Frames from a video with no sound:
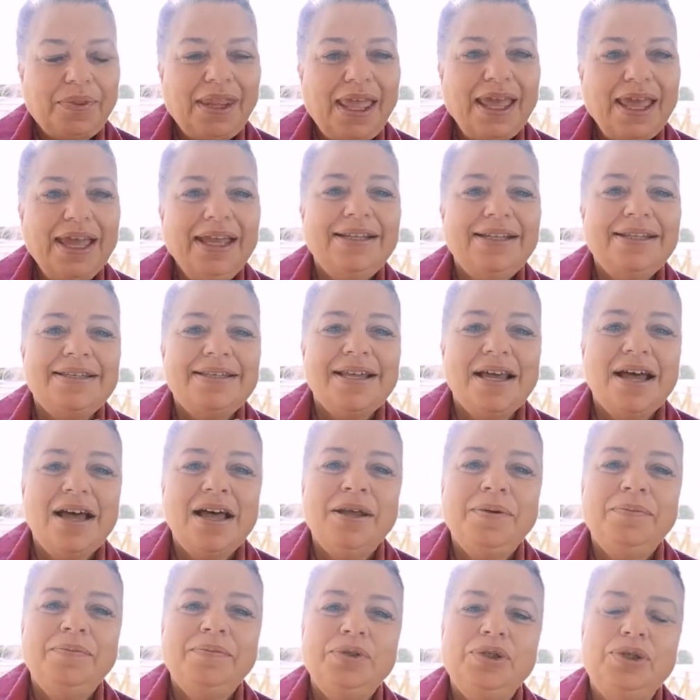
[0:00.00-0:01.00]
a
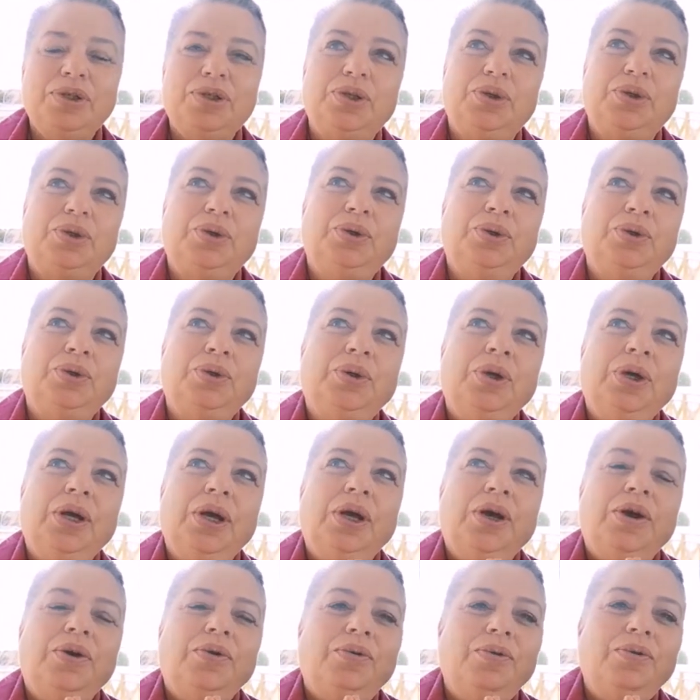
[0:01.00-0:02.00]
time to
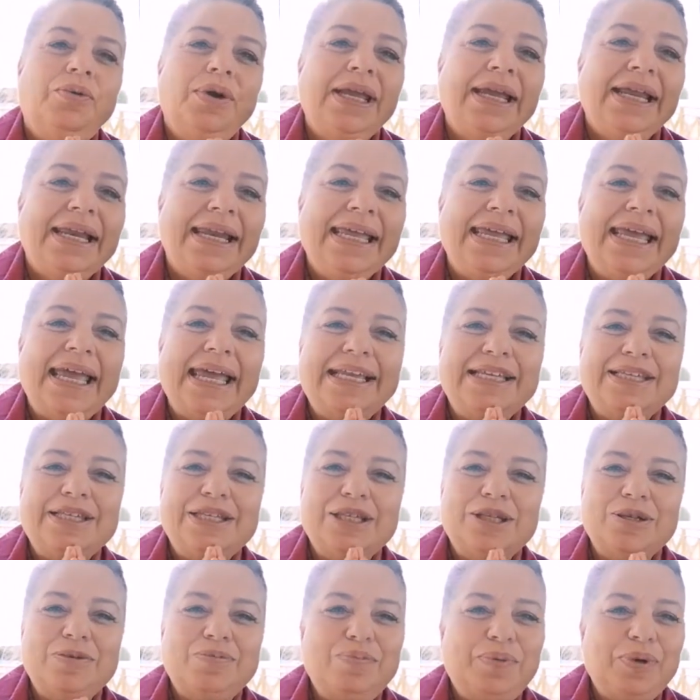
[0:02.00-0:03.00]
really
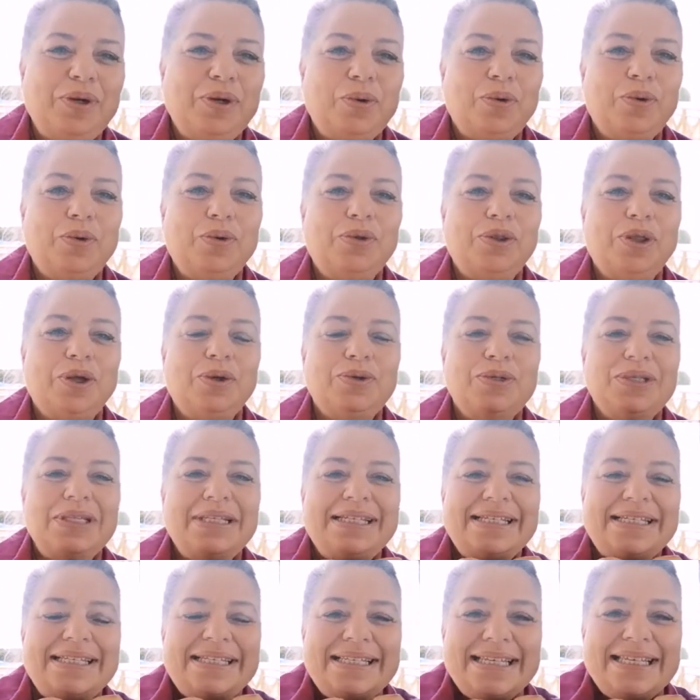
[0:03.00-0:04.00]
explore
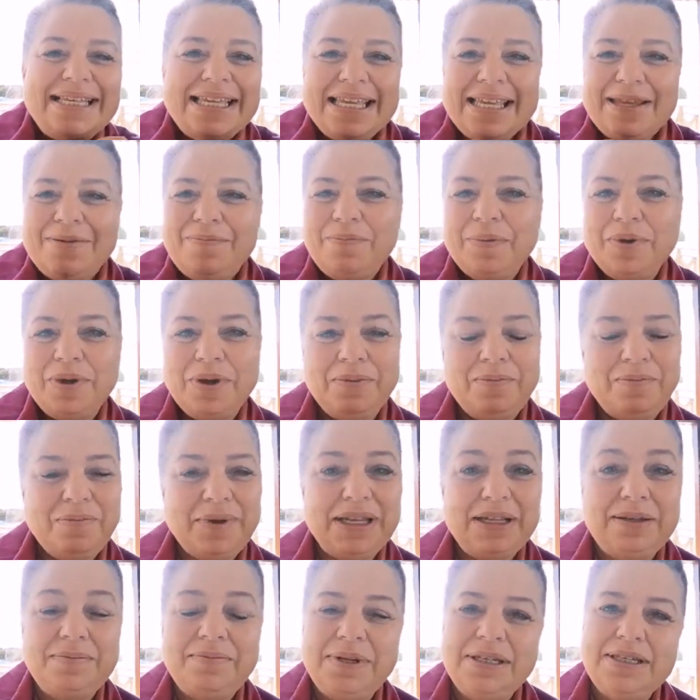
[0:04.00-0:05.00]
those deep
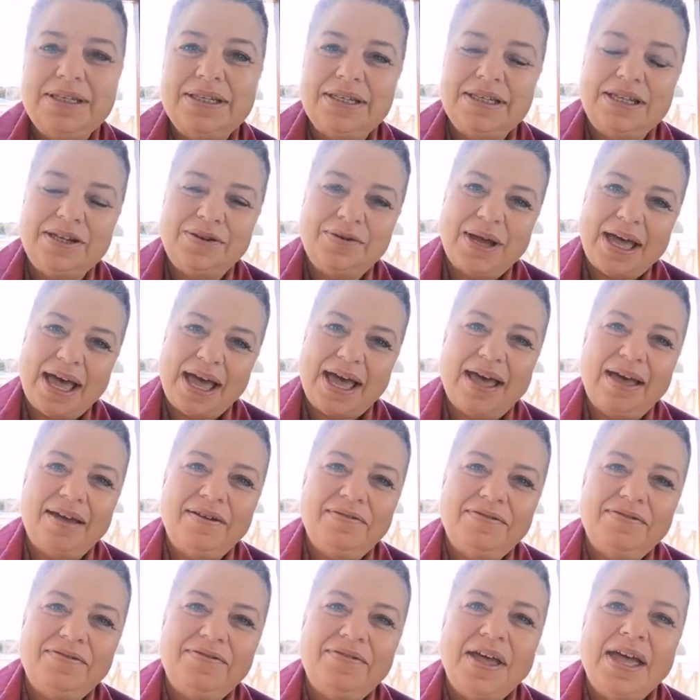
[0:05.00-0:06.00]
commitments you
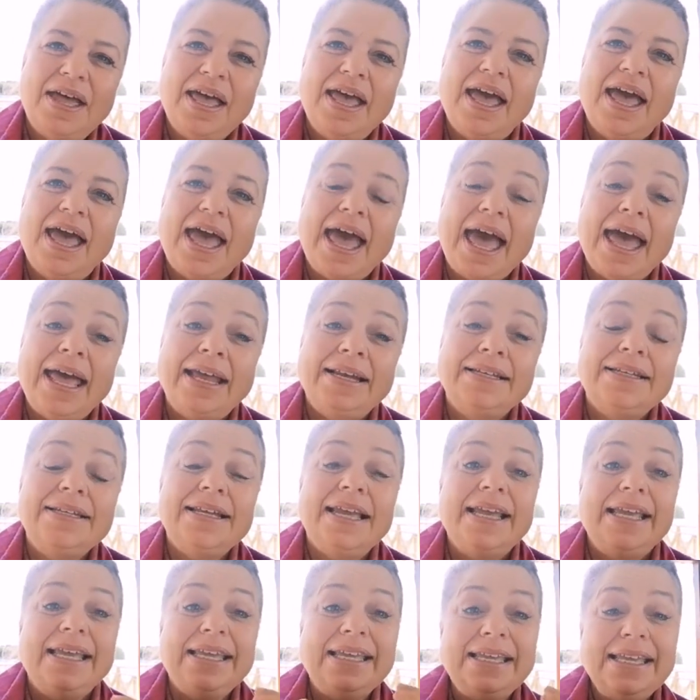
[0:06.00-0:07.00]
have. And
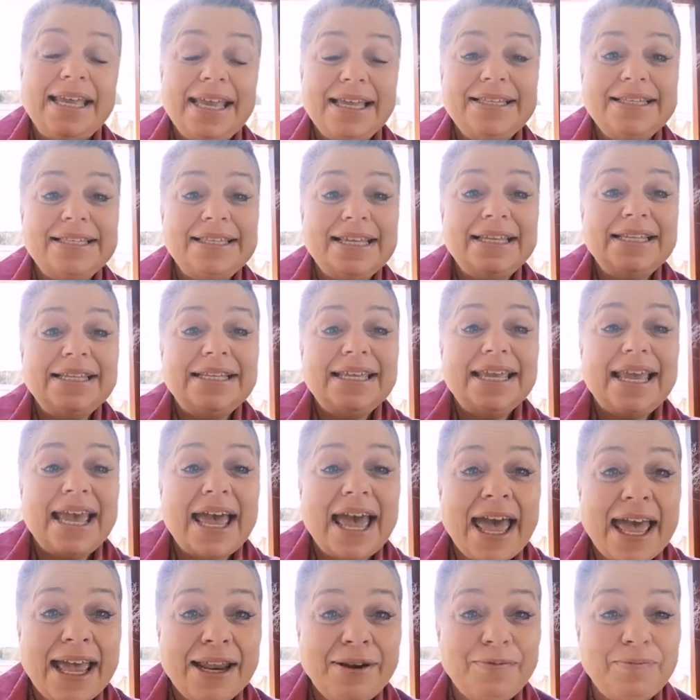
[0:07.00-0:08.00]
yes, it
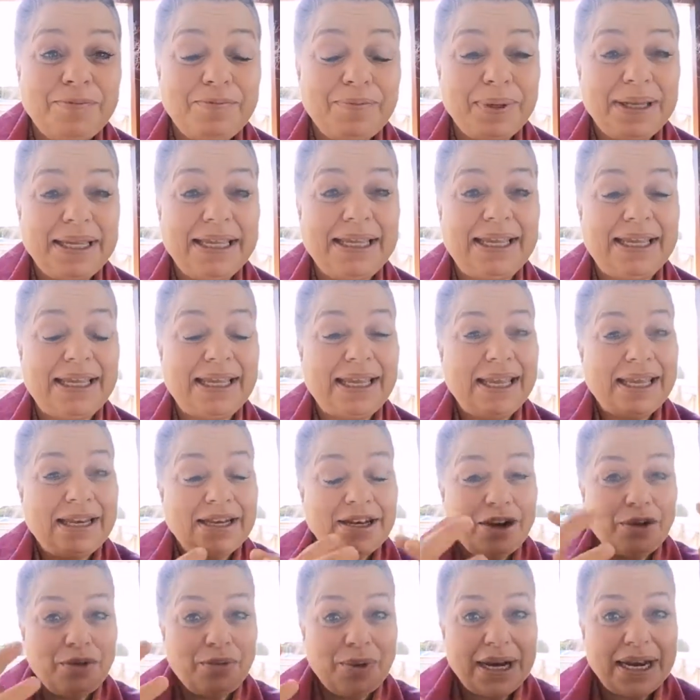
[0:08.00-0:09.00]
can be
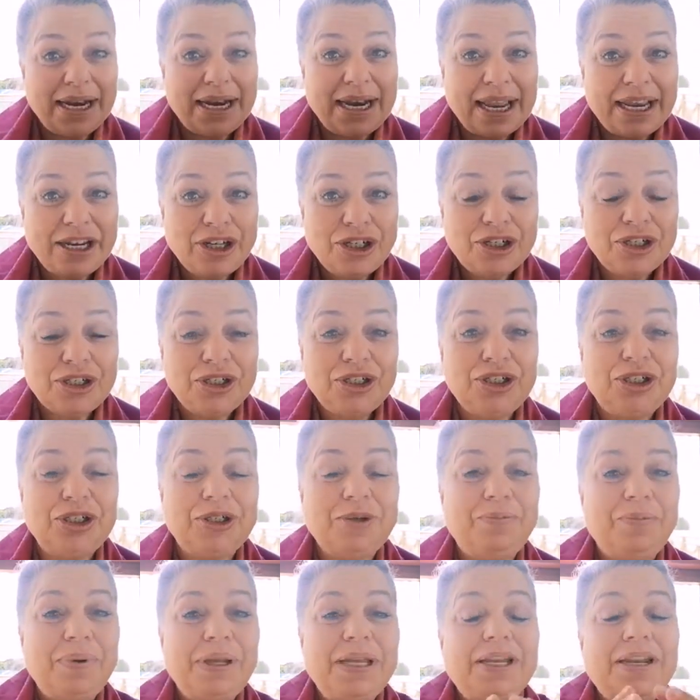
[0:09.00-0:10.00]
in a
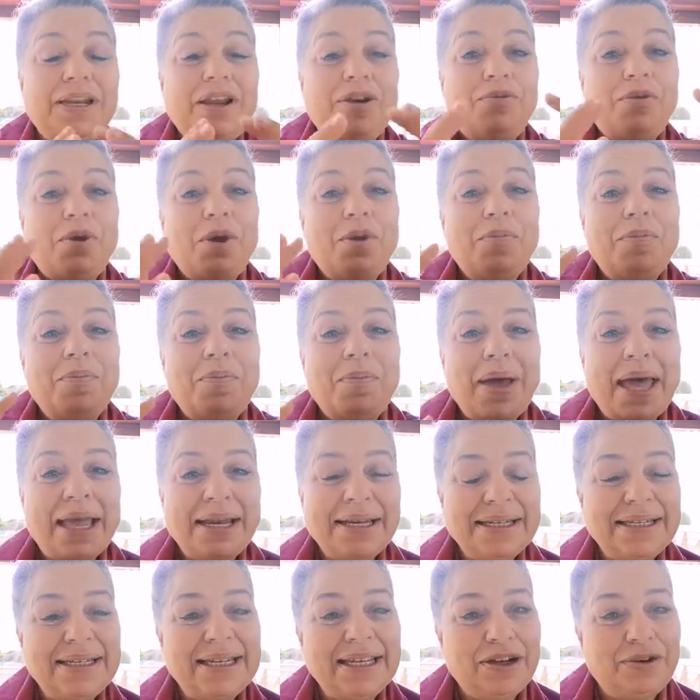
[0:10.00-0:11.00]
relationship, in a
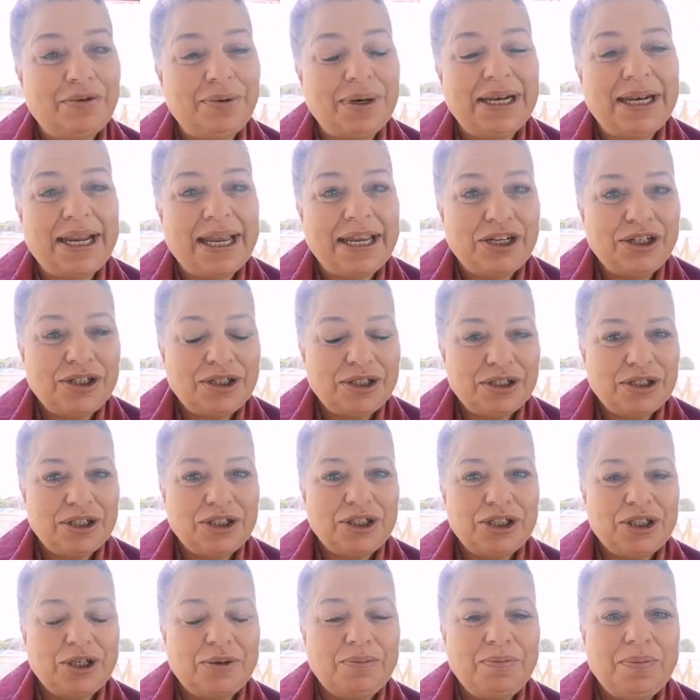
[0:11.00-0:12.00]
romantic
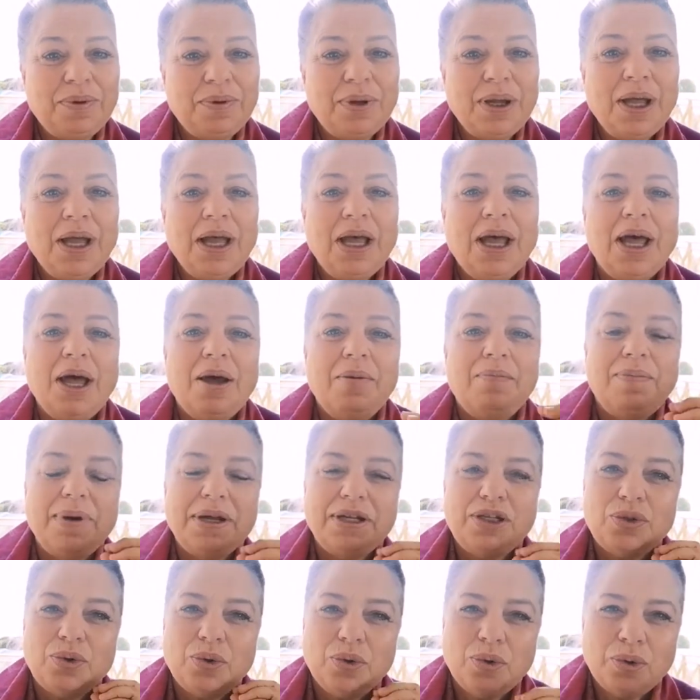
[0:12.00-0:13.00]
relationship,
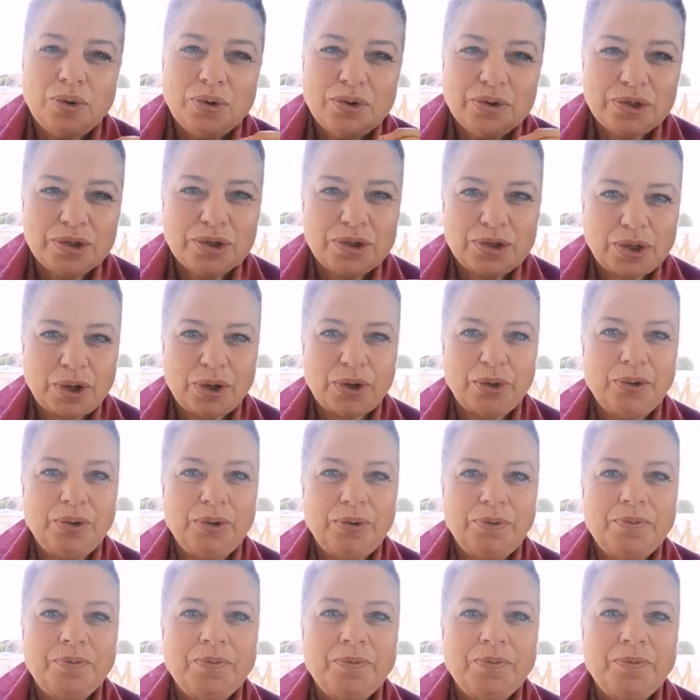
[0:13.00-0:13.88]
but also